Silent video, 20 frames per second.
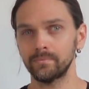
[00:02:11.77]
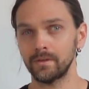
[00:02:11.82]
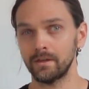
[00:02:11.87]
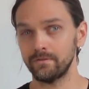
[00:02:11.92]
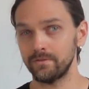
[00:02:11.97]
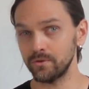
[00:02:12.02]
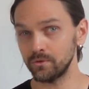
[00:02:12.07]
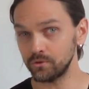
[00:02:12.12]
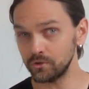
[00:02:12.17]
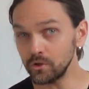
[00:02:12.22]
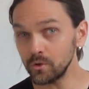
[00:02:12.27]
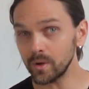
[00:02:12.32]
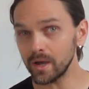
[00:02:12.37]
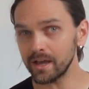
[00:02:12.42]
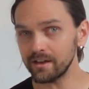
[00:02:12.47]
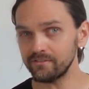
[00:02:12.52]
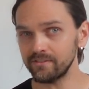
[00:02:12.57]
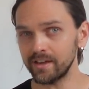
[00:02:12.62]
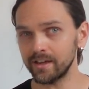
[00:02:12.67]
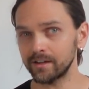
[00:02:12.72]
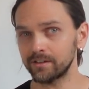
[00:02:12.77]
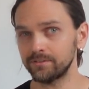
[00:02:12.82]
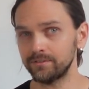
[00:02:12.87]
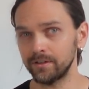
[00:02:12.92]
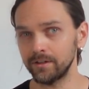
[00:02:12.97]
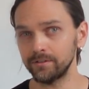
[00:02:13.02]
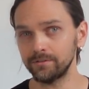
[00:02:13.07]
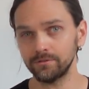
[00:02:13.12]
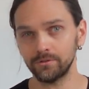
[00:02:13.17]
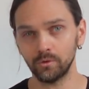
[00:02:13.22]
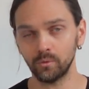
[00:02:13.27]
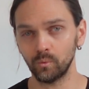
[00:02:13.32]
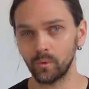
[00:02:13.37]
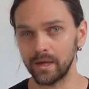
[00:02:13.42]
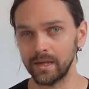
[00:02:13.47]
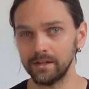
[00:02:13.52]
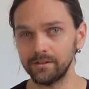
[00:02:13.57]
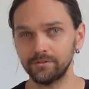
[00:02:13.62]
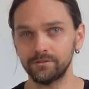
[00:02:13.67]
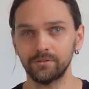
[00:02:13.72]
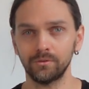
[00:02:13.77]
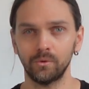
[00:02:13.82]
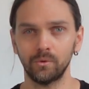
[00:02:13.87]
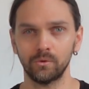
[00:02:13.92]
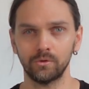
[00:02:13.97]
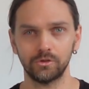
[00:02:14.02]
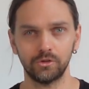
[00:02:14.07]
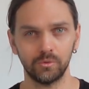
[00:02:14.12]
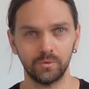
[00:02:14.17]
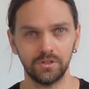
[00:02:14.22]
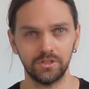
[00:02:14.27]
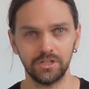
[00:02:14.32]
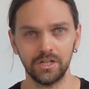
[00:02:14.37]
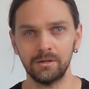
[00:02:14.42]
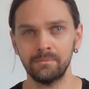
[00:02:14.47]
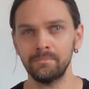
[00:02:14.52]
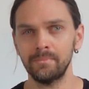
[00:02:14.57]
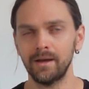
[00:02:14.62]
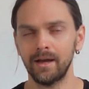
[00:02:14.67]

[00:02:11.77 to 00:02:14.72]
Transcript: If you do have access to weights or to a gym,